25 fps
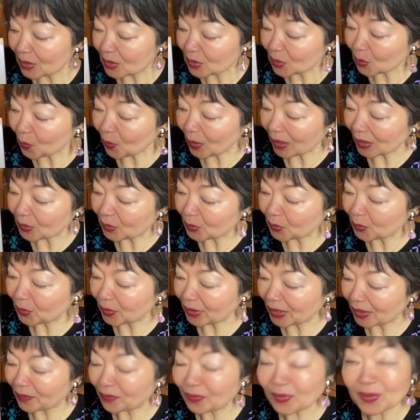So 1, 2,
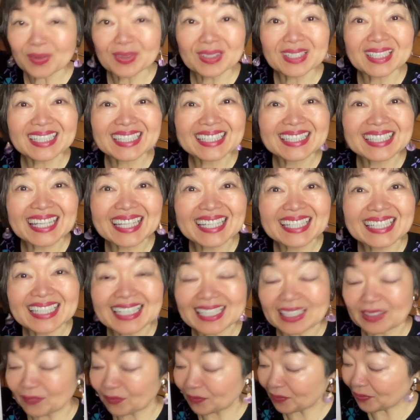3, 4. Then
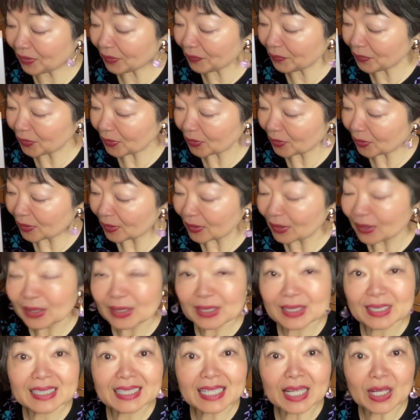the fifth,
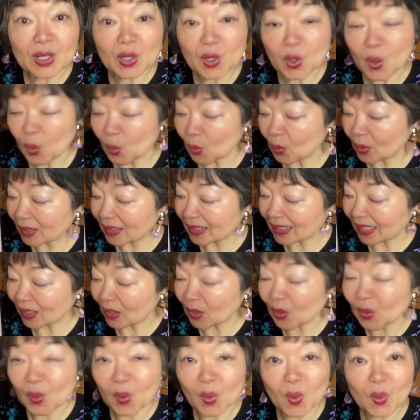the
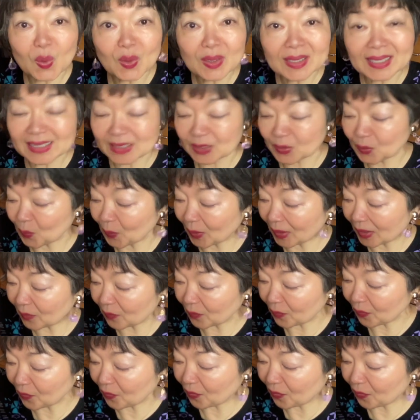longest one.